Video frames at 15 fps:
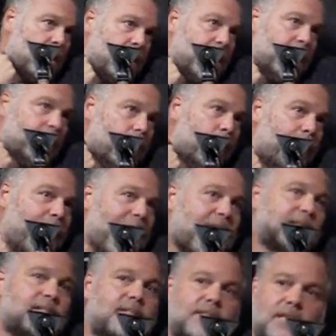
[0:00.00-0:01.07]
Now, there are
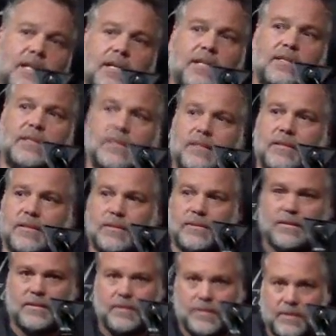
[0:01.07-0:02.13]
bad seeds
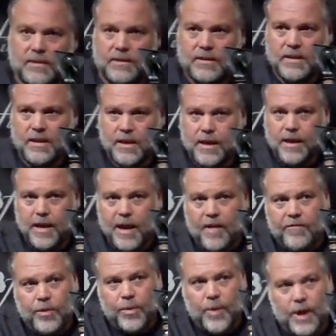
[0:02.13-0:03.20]

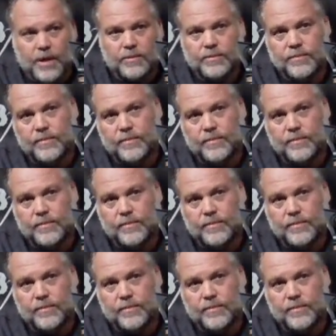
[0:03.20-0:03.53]
everywhere,